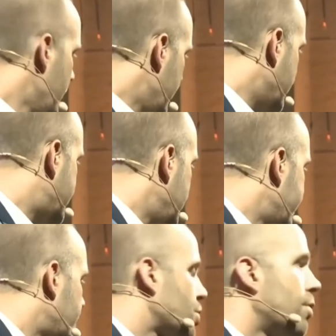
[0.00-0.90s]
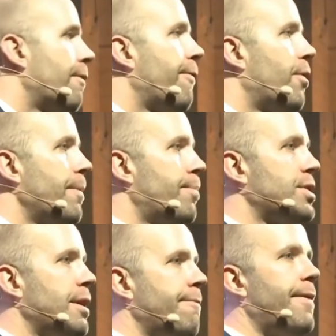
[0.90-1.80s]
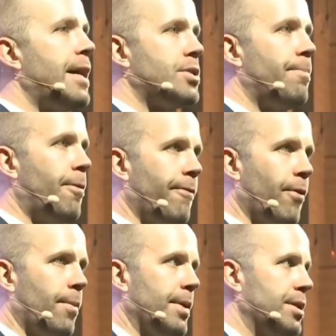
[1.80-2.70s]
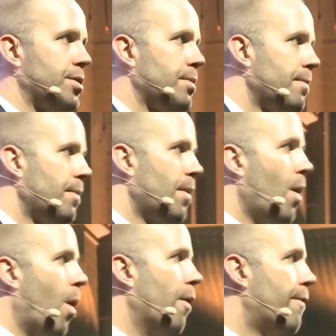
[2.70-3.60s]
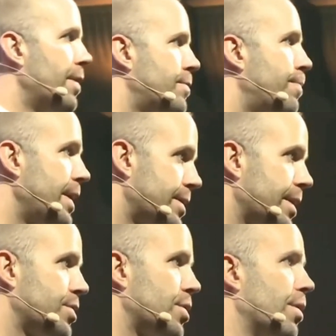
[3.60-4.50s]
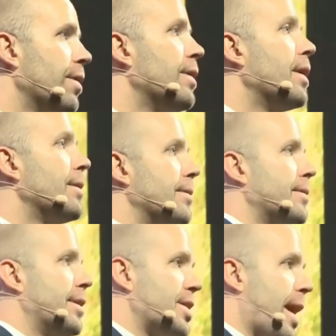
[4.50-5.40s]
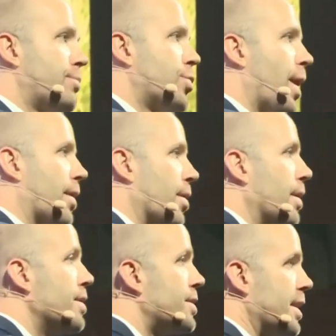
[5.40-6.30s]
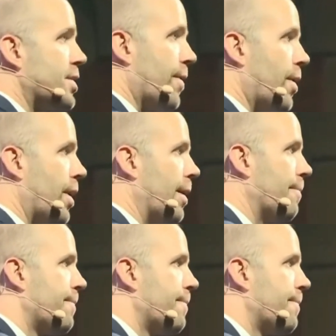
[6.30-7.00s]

It delivers over forty percent faster performance over its predecessor, the Snapdragon six thirty.